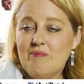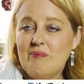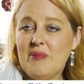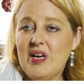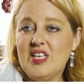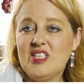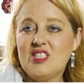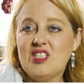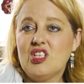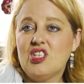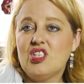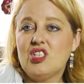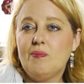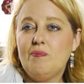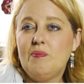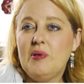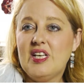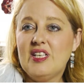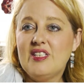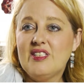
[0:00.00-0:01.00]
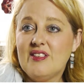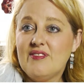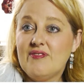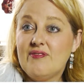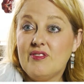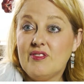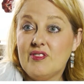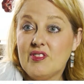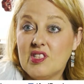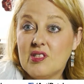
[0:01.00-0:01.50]
make such a big
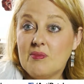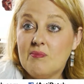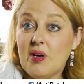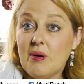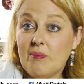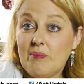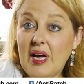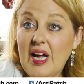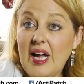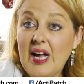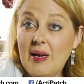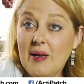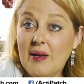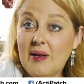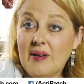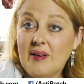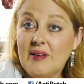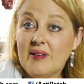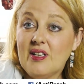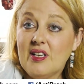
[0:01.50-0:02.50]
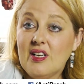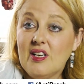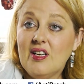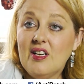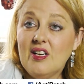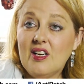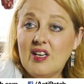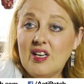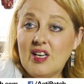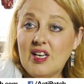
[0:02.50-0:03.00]
difference to my pain
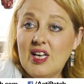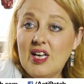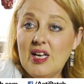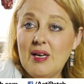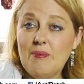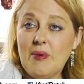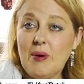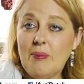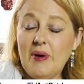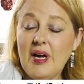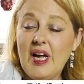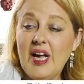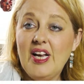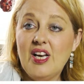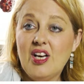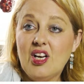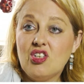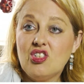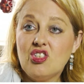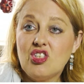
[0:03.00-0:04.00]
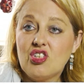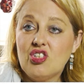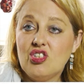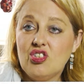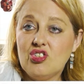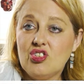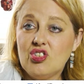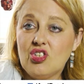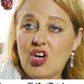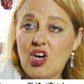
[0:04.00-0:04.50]
and keep my pain under
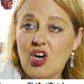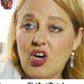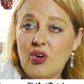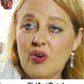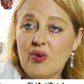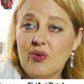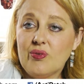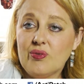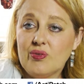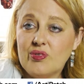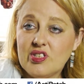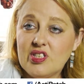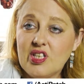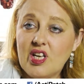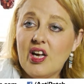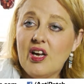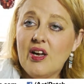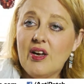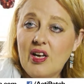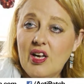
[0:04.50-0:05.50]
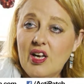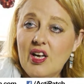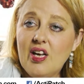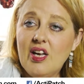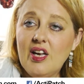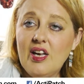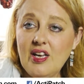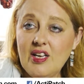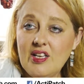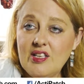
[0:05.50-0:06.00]
control. So
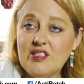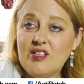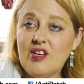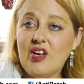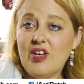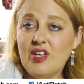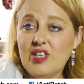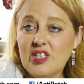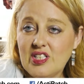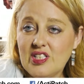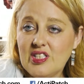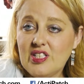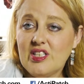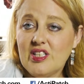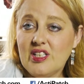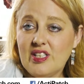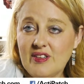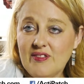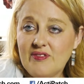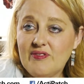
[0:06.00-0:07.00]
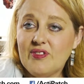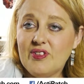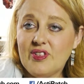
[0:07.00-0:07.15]
he's noticed a difference.